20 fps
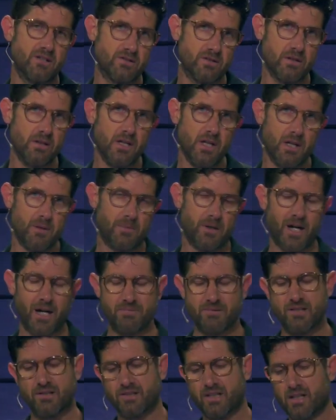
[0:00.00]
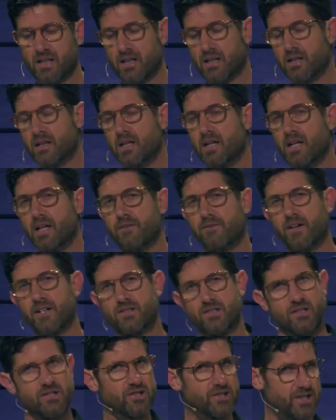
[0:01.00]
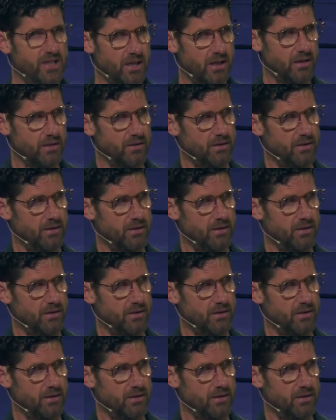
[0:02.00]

So perhaps he's thinking, if I just share